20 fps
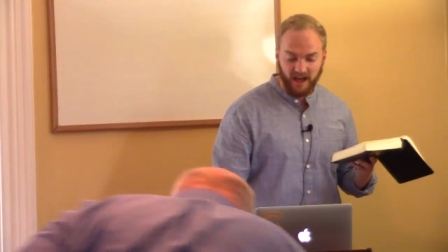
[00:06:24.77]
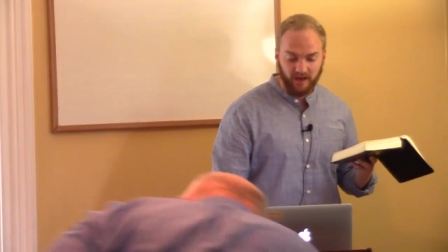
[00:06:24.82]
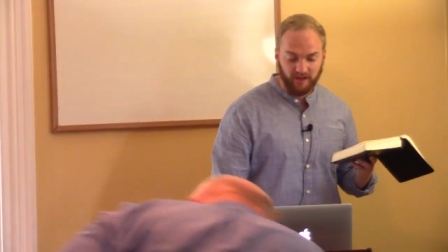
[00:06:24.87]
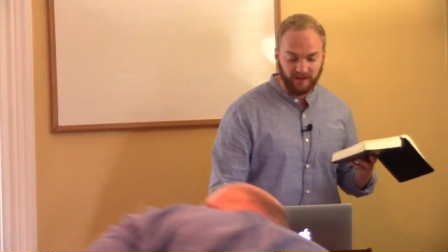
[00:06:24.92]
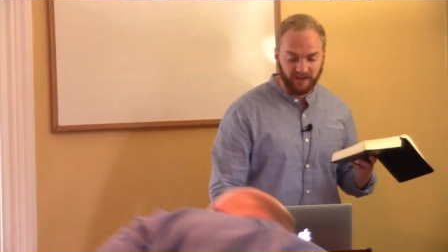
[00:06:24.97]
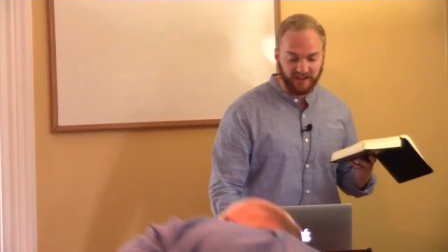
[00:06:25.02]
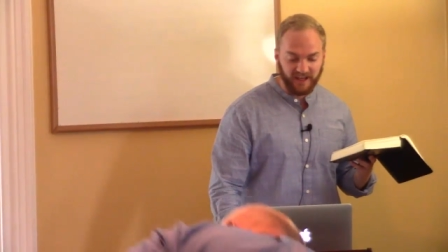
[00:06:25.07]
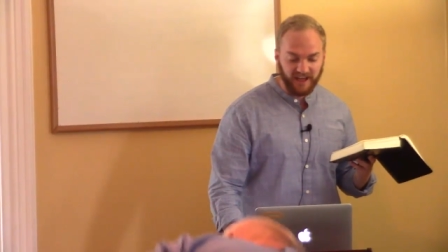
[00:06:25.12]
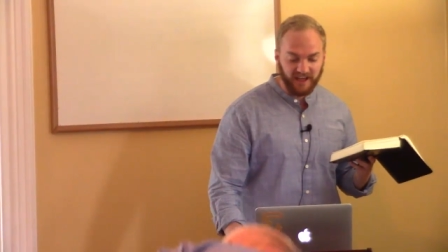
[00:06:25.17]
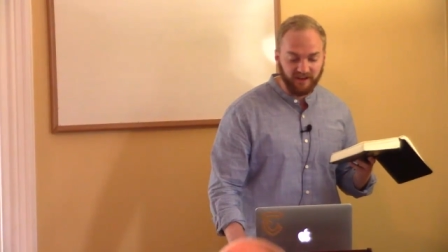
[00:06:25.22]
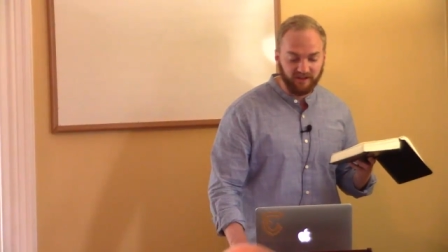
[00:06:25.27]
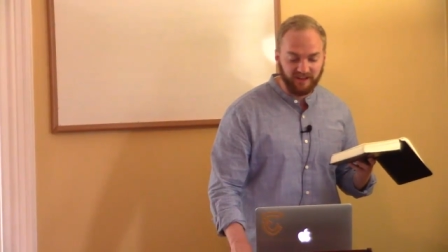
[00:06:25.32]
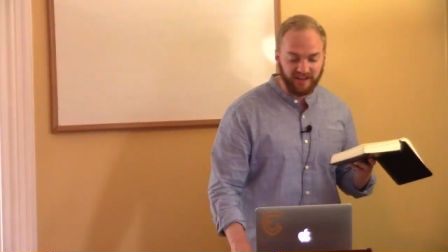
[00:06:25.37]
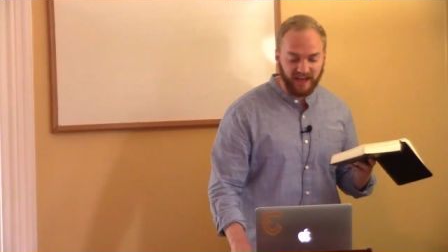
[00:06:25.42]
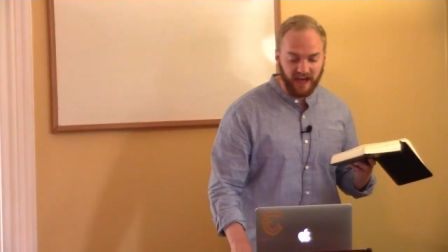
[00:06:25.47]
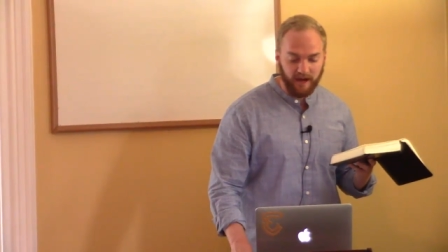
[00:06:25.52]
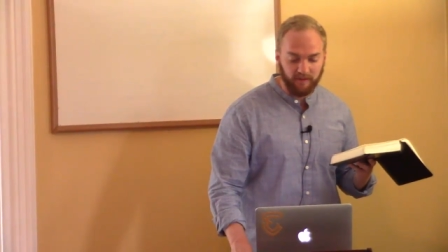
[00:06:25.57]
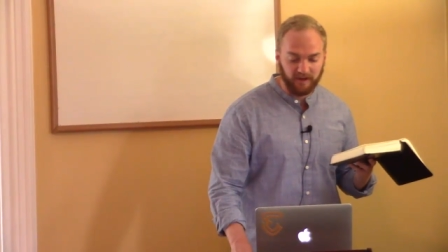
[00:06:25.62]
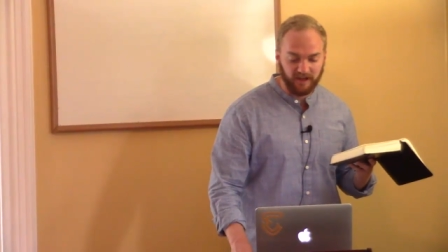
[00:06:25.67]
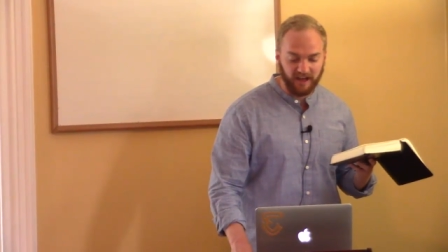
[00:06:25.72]
the king of
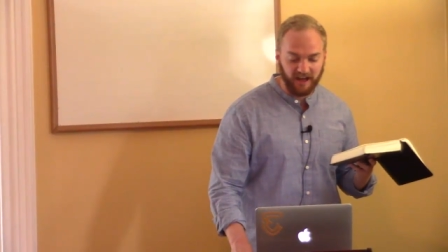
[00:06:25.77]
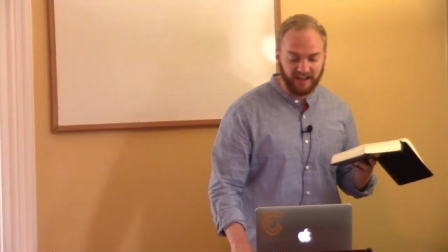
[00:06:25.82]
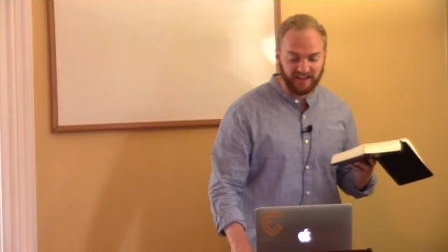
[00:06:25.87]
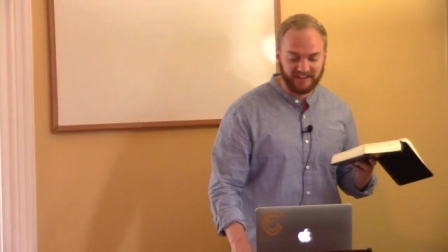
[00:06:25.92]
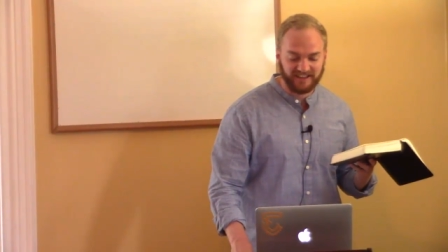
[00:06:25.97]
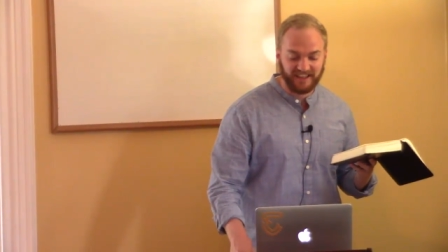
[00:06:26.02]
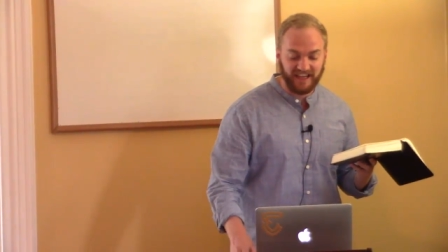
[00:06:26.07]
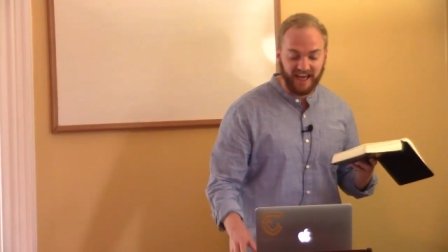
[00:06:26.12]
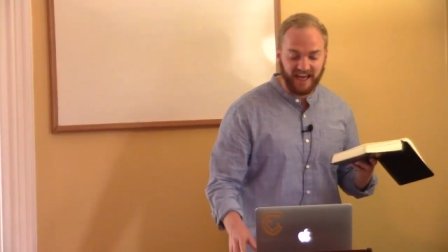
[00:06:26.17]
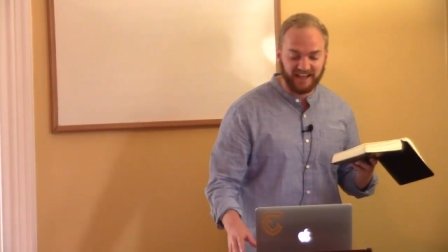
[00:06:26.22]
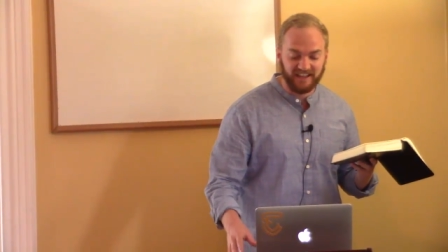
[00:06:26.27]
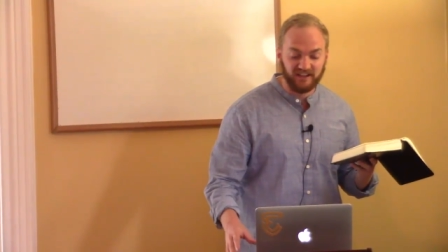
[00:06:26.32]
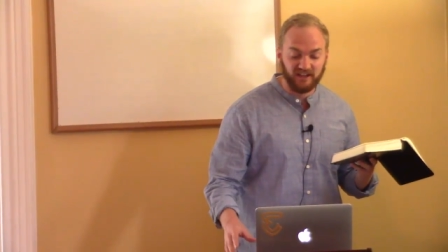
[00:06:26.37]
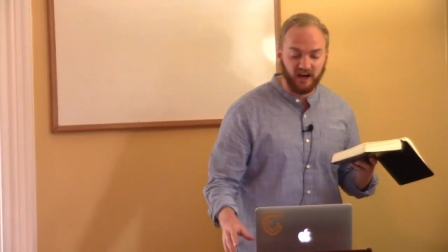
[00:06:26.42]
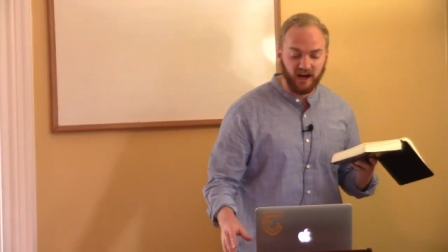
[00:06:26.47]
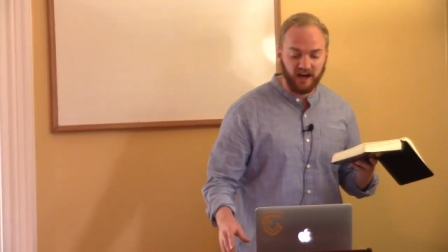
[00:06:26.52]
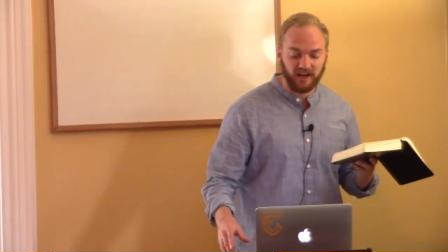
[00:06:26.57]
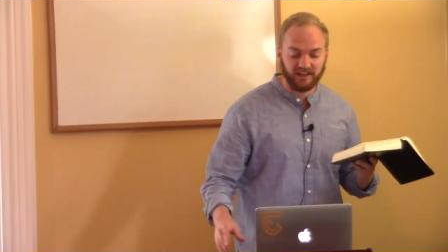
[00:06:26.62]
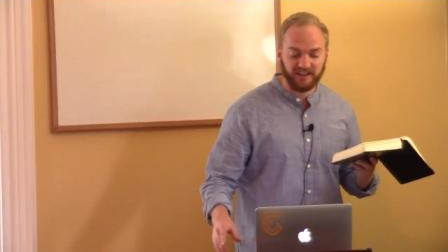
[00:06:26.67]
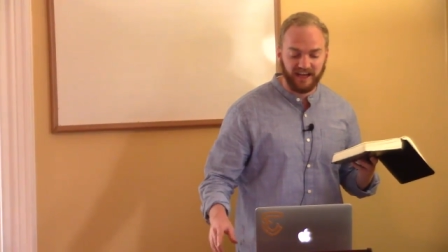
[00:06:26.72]
the Ammonites, had
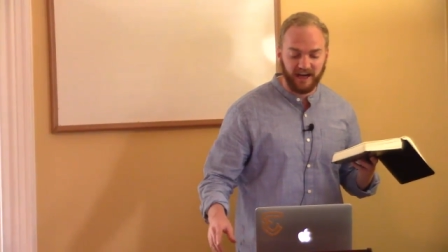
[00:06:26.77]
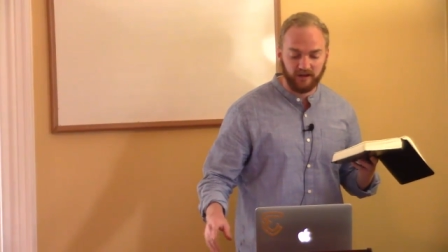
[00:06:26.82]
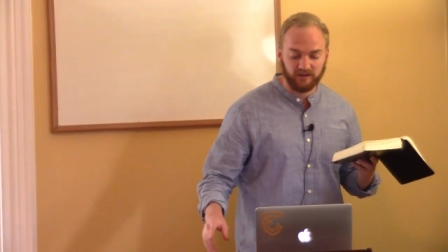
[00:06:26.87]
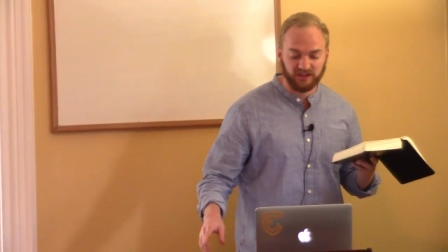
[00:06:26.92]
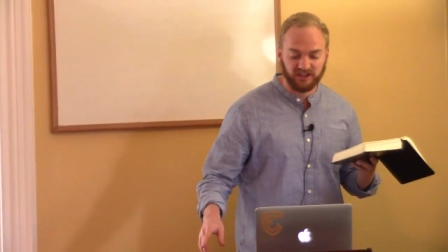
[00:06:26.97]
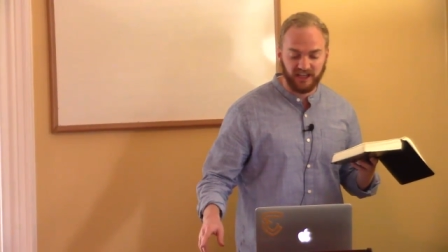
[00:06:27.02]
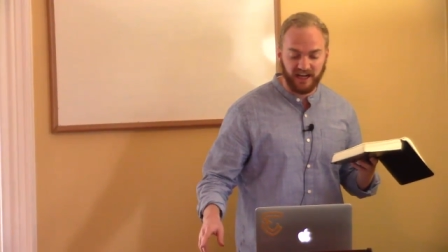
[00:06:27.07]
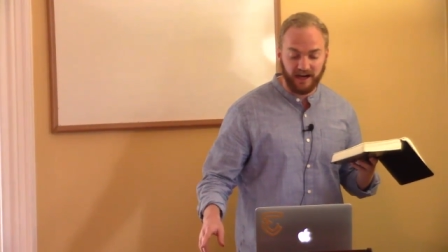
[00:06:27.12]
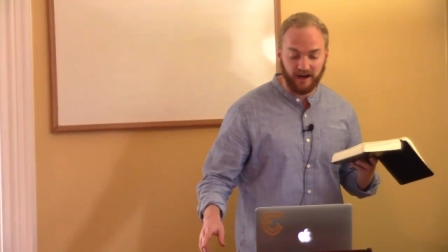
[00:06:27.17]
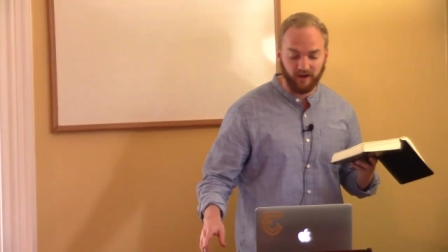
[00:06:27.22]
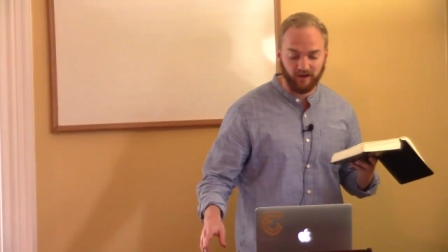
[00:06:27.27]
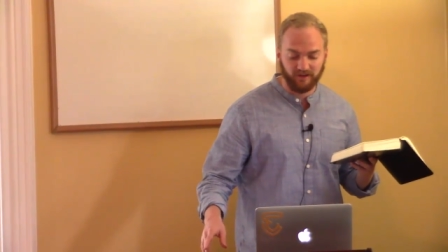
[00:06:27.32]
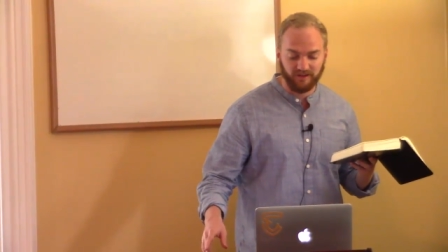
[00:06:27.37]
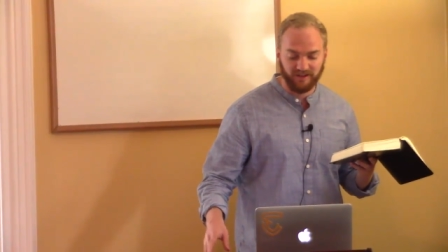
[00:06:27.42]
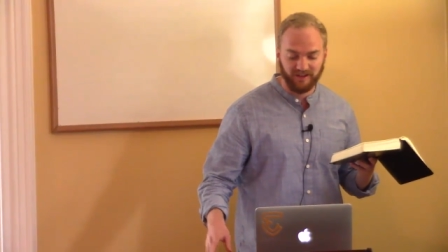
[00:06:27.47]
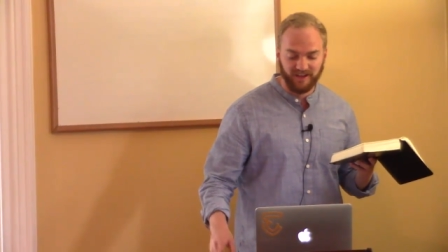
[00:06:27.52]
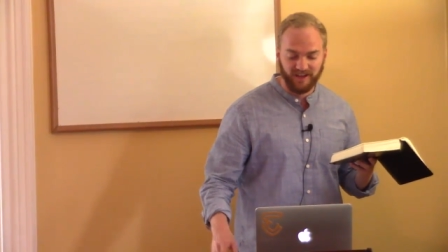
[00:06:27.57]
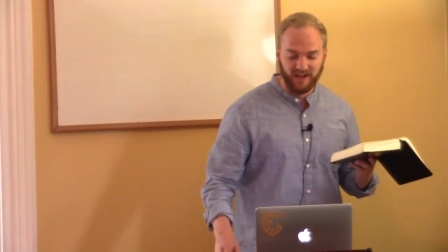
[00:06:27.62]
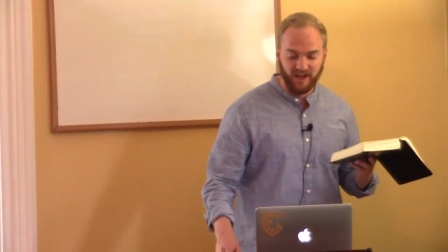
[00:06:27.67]
not gouged out.